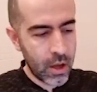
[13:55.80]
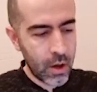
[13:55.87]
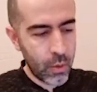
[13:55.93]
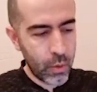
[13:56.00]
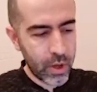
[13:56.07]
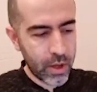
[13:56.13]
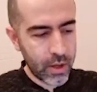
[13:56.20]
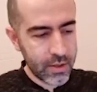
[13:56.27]

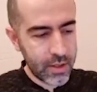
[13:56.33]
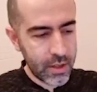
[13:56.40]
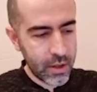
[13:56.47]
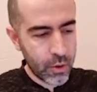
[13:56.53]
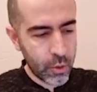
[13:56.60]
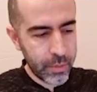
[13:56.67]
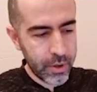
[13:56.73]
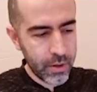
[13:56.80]
we can see the
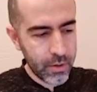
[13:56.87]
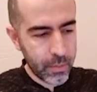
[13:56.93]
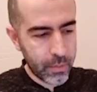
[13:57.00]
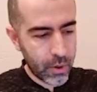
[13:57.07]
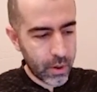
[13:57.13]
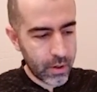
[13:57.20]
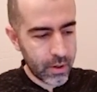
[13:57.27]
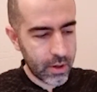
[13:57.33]
community
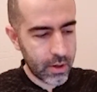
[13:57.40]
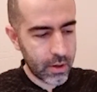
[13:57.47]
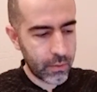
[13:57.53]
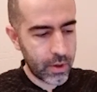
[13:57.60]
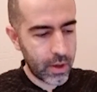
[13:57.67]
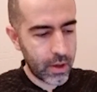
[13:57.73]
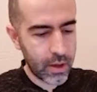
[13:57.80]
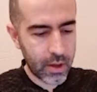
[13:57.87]
part.
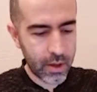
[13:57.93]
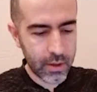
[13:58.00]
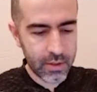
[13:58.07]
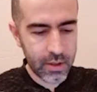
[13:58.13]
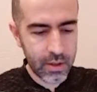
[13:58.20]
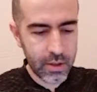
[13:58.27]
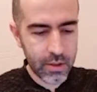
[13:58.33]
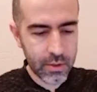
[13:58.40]
We can
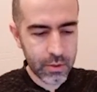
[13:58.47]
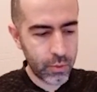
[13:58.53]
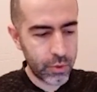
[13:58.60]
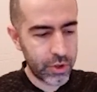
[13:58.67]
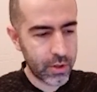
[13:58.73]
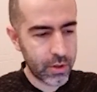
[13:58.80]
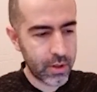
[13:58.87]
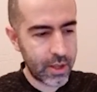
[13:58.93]
see the
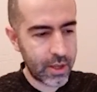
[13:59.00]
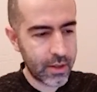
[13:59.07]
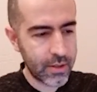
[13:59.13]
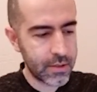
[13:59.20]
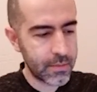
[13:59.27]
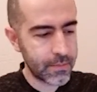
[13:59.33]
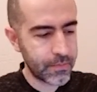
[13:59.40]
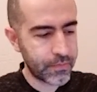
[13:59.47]
social
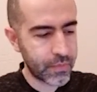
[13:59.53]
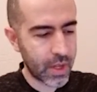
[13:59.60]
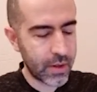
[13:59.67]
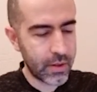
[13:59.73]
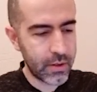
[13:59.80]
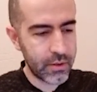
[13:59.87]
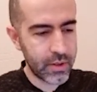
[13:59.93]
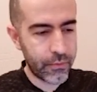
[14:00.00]
links.
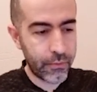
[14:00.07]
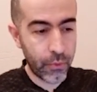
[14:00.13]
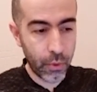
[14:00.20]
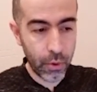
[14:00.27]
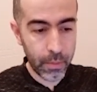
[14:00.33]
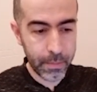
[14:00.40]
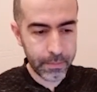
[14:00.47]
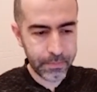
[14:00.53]
There is a
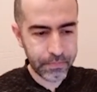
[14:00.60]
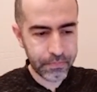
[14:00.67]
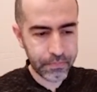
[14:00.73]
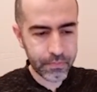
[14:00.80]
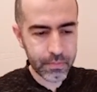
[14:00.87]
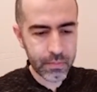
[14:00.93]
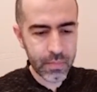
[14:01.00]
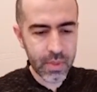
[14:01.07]
forum.
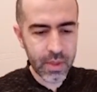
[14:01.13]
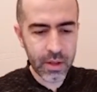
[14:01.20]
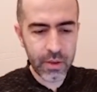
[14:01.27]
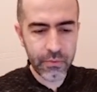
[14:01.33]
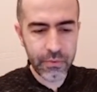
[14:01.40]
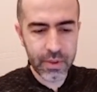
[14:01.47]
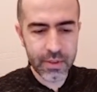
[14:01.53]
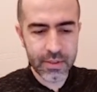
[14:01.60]

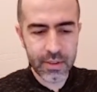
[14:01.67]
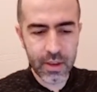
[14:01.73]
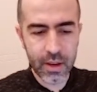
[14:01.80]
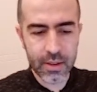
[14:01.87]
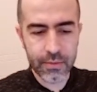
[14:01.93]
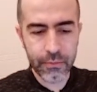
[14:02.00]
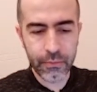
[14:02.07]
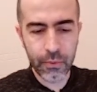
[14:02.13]
If we see
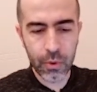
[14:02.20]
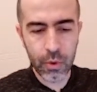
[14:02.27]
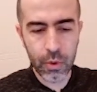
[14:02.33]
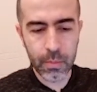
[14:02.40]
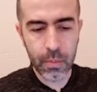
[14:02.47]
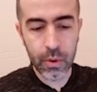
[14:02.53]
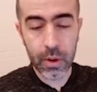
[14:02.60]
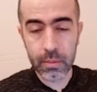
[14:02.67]
a
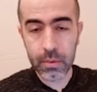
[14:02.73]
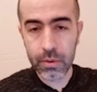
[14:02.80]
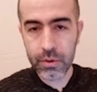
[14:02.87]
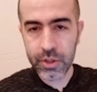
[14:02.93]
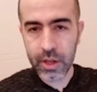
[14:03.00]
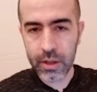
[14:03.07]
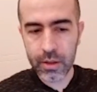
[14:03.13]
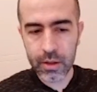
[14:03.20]
forum
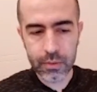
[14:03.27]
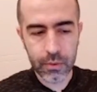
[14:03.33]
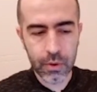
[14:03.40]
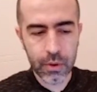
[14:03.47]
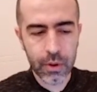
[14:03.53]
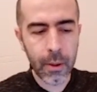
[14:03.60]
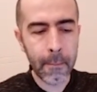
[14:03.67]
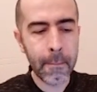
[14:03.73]
blockchain
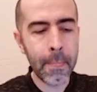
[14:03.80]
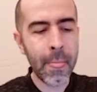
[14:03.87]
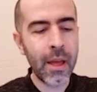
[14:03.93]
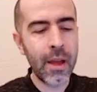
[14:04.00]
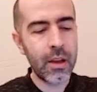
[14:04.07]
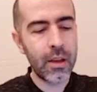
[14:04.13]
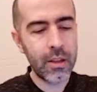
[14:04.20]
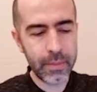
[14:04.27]
network,
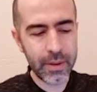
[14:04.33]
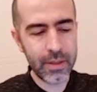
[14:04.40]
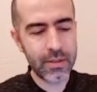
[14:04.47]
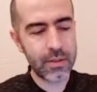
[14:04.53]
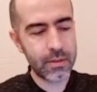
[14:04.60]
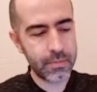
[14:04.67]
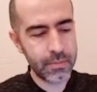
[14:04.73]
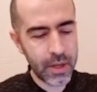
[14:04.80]
it
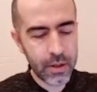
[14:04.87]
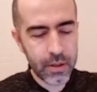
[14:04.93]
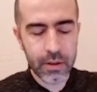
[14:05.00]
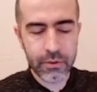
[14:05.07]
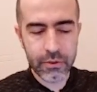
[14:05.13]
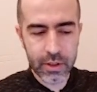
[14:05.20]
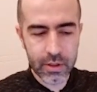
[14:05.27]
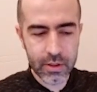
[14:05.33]
means
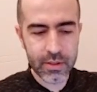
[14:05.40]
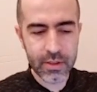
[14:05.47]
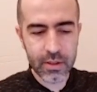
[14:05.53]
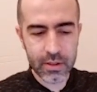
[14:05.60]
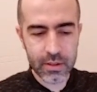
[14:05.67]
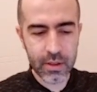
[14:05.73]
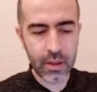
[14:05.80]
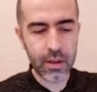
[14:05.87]
they're really
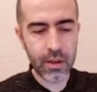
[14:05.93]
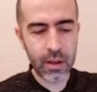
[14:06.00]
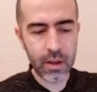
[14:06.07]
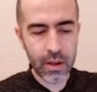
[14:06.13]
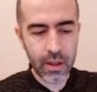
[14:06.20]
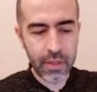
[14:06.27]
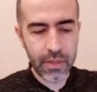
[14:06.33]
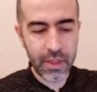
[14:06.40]
discussing
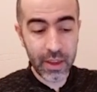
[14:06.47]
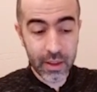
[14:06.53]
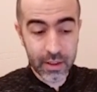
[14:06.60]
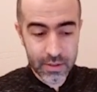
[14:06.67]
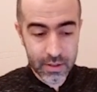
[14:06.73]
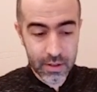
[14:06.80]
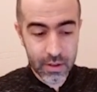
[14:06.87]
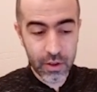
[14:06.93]

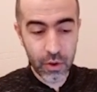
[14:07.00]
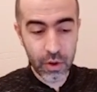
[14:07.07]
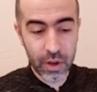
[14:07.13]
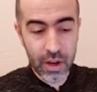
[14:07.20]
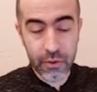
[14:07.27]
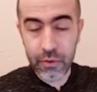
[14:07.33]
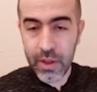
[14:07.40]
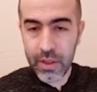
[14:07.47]
things in
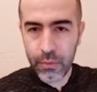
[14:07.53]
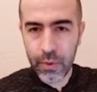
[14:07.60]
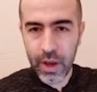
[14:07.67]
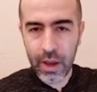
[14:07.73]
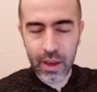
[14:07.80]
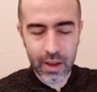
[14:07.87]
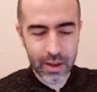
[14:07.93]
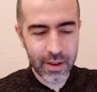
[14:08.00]
a written
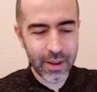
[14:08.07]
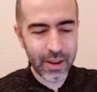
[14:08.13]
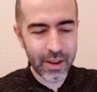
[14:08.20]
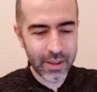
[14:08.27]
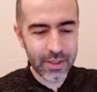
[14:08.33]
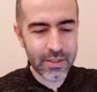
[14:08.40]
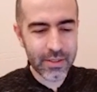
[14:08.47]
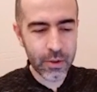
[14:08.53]
way, and
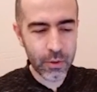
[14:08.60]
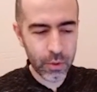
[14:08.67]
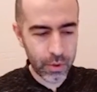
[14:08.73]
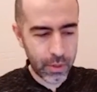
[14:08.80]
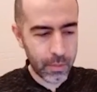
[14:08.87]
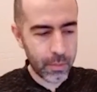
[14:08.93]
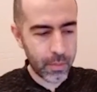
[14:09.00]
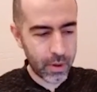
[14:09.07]
it is a
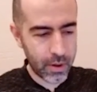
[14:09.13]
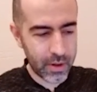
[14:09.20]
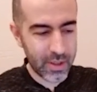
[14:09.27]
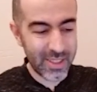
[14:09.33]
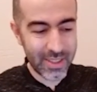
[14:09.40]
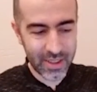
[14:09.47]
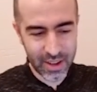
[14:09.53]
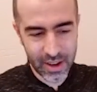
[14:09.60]
good
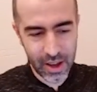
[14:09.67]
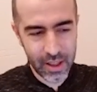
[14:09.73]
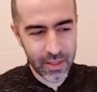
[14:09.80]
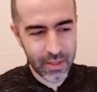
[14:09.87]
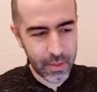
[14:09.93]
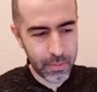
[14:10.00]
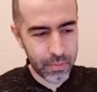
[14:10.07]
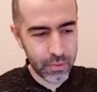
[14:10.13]
sign
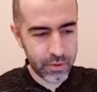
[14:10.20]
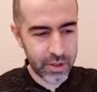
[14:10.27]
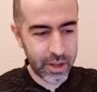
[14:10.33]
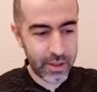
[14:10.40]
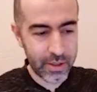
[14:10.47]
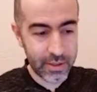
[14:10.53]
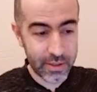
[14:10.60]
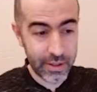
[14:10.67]
that
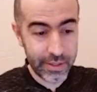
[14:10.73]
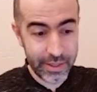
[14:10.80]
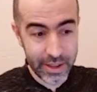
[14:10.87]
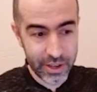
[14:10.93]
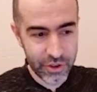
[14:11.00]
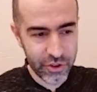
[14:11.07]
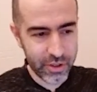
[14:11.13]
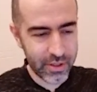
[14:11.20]
project is
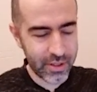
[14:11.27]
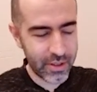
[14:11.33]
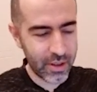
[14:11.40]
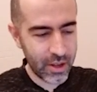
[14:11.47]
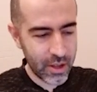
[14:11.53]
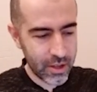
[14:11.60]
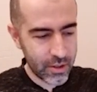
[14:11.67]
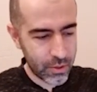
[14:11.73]
legit.
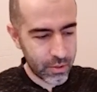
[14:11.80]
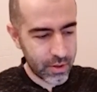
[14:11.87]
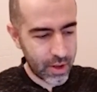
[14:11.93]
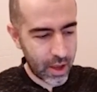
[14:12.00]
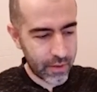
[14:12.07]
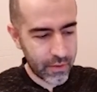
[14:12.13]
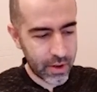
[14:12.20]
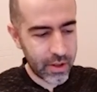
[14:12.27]
So they
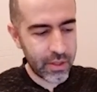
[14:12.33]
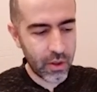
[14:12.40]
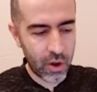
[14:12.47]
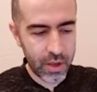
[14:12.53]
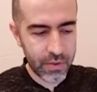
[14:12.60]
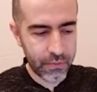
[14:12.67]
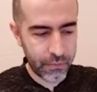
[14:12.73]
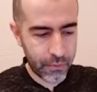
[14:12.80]
have a
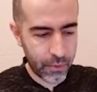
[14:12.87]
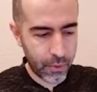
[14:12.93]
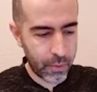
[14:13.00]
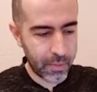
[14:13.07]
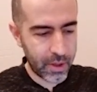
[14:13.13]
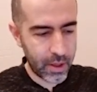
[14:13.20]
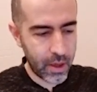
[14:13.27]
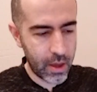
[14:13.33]
nice
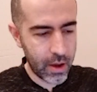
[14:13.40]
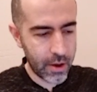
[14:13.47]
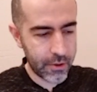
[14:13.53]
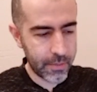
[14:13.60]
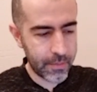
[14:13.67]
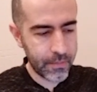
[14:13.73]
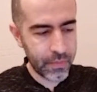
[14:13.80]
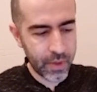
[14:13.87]
forum in
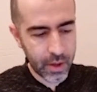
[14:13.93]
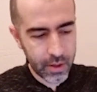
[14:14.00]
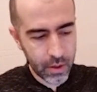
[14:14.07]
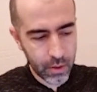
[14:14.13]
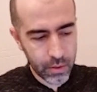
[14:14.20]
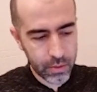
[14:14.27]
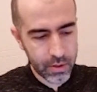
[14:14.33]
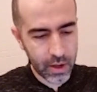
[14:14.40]
here, and
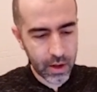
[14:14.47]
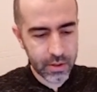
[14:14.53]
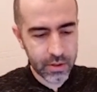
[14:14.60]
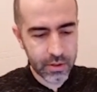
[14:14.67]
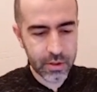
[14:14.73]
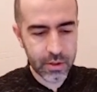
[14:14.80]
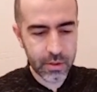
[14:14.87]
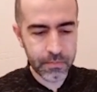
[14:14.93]
all the other